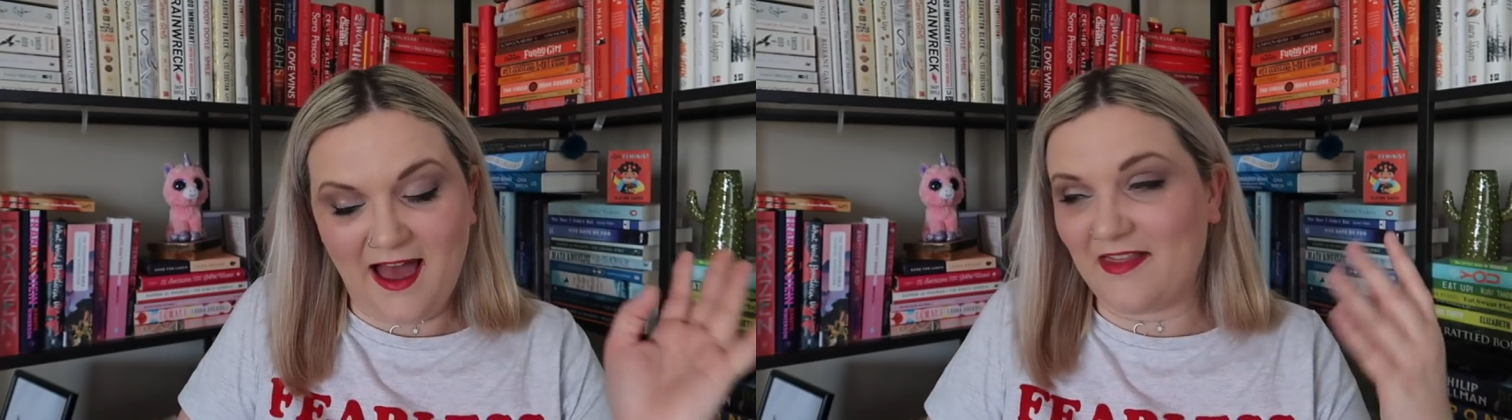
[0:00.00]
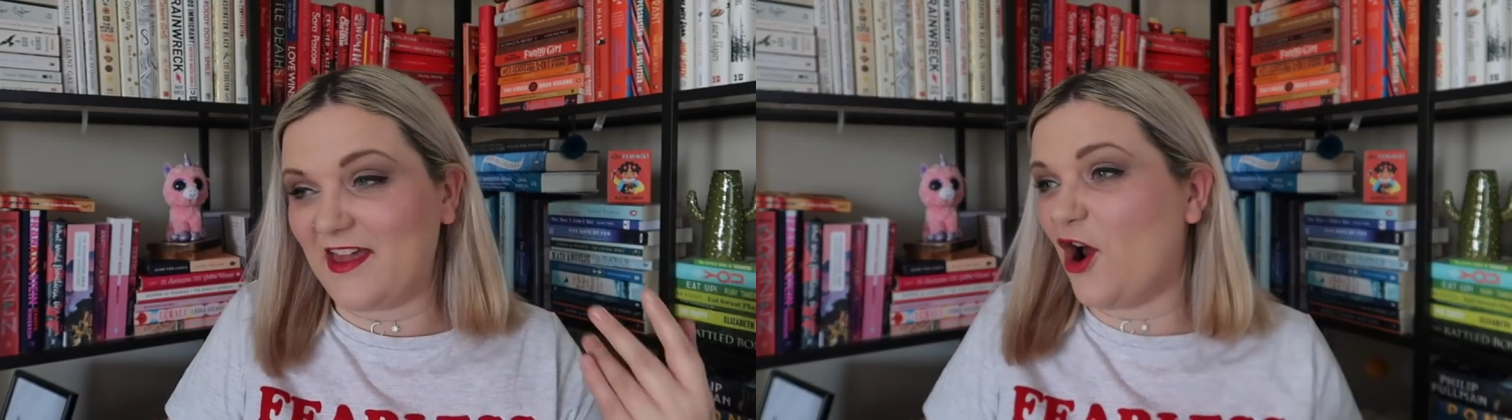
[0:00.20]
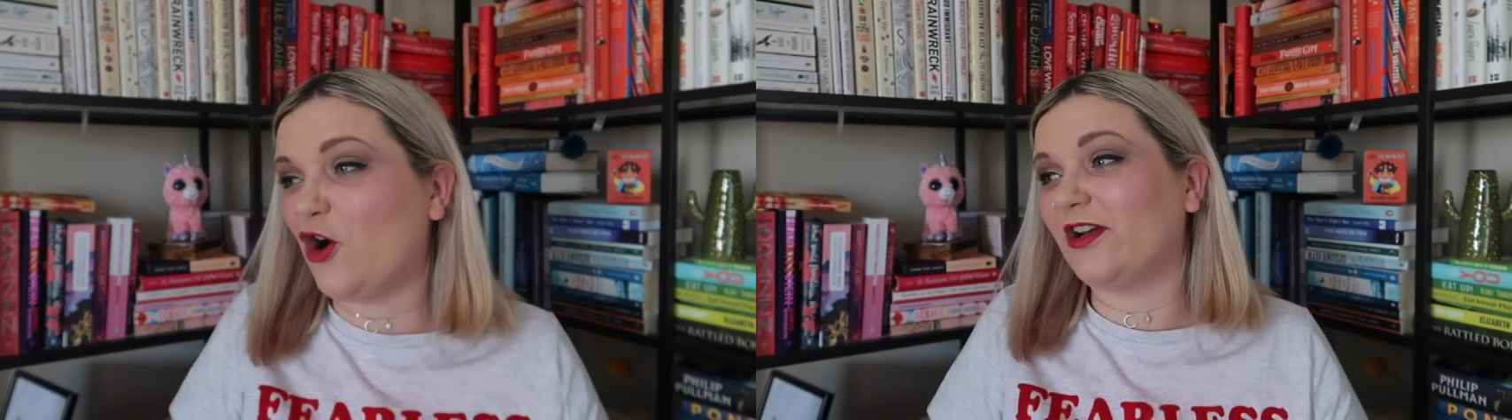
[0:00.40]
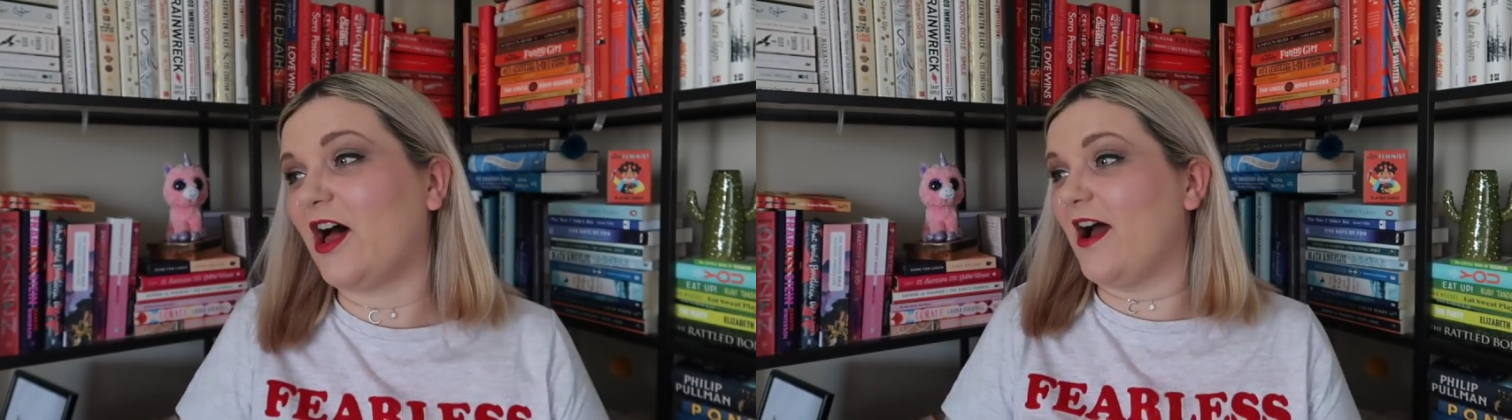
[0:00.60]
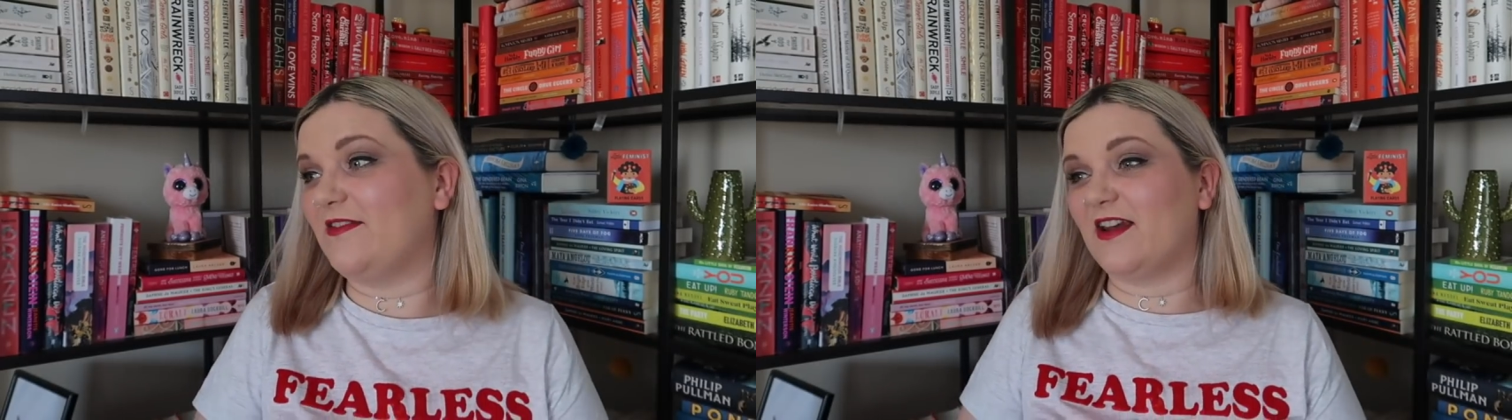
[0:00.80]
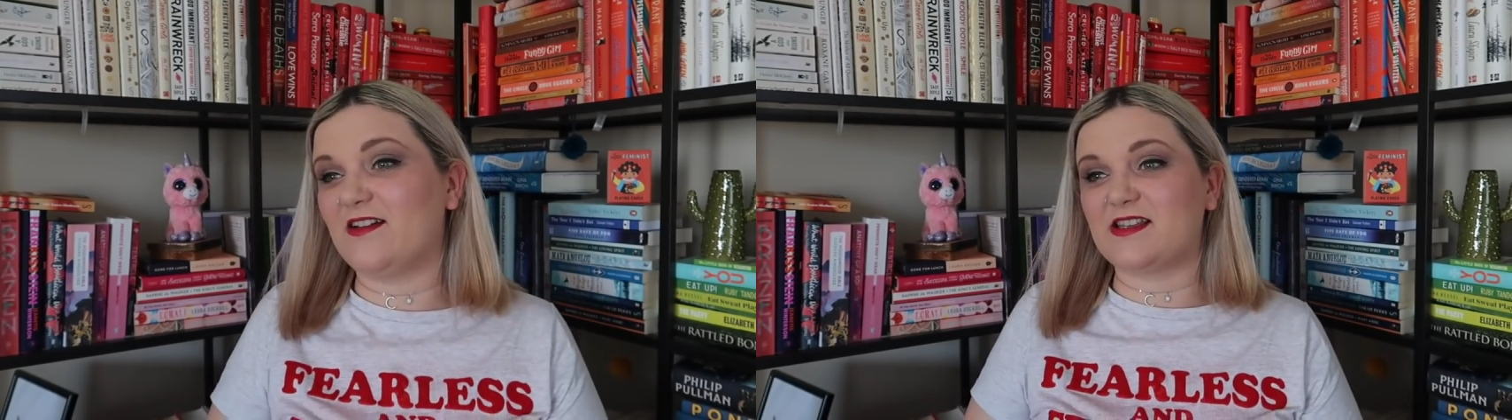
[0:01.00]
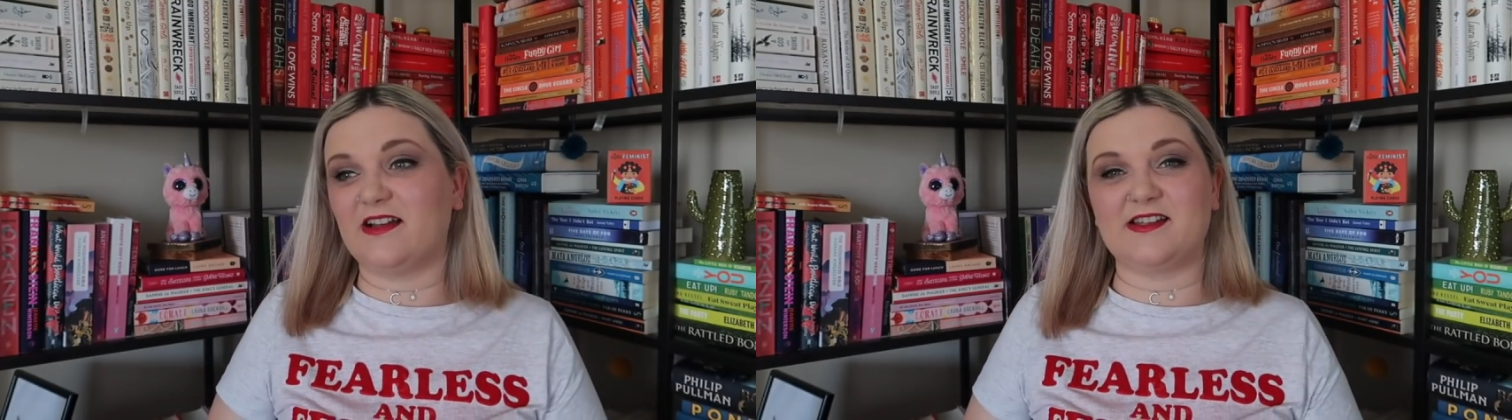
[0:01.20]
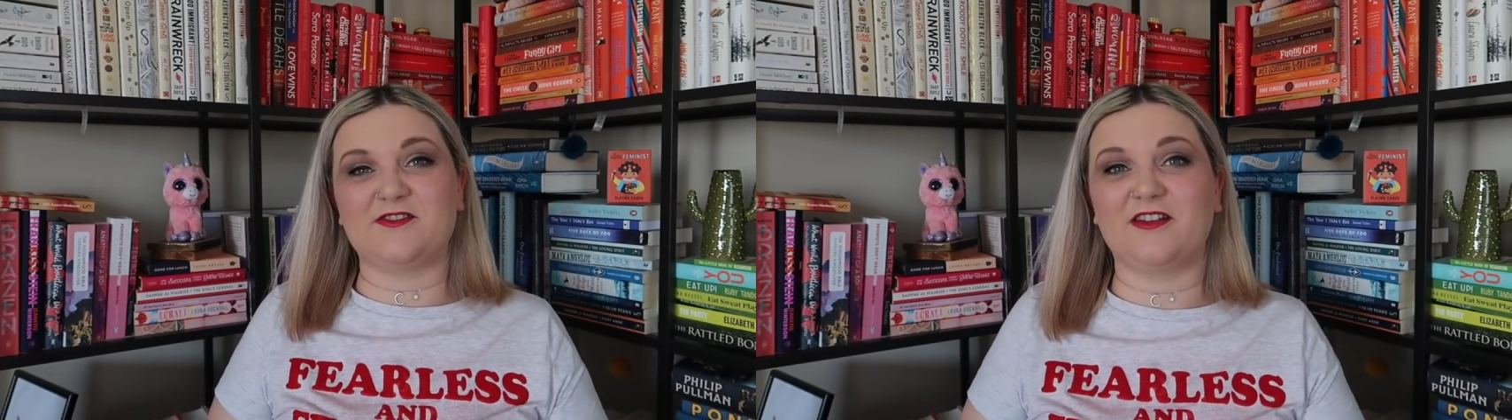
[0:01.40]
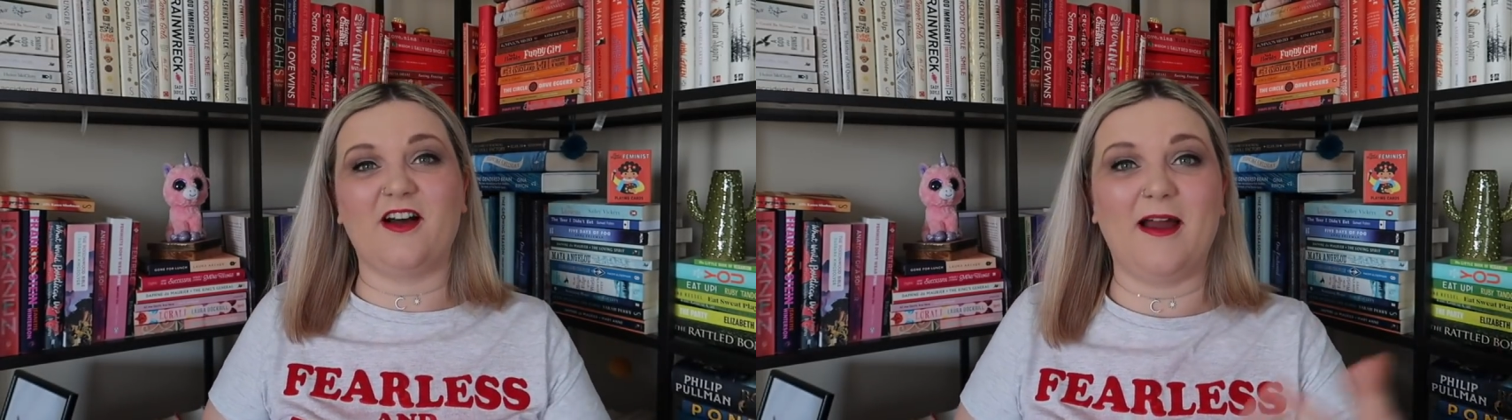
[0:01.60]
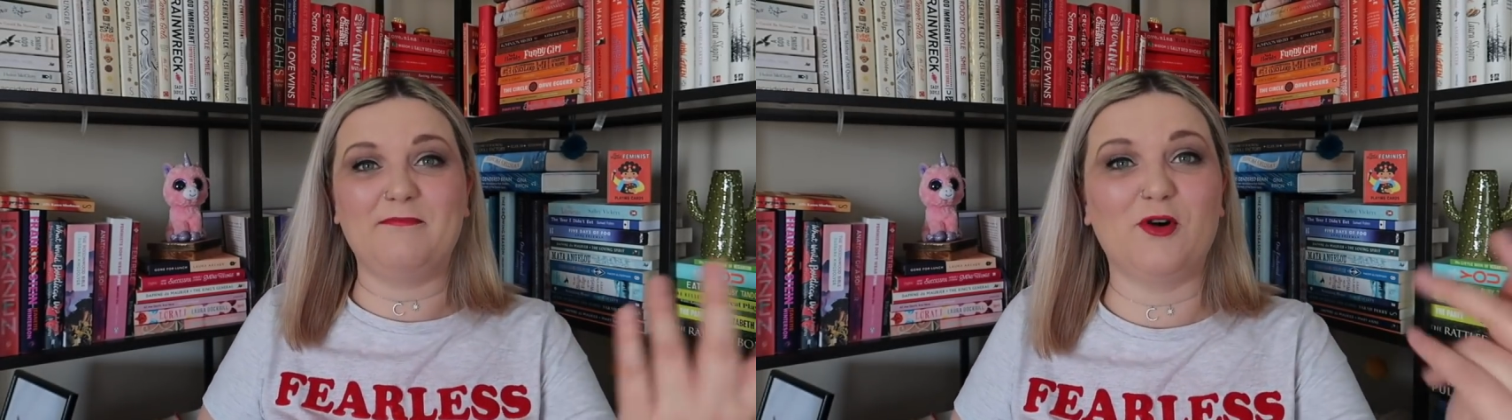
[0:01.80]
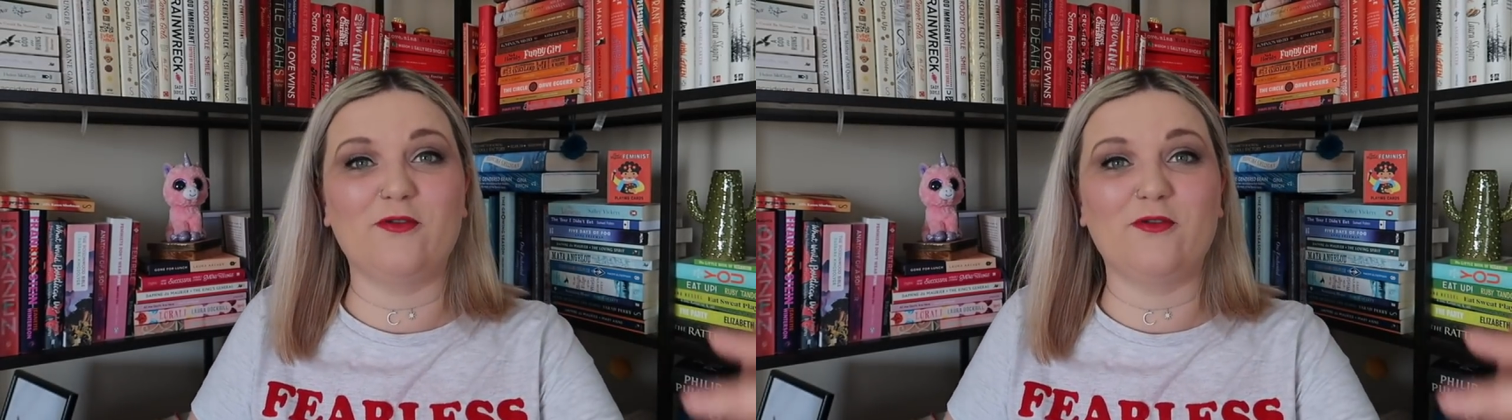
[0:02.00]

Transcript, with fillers: And then online, the last thing I did online,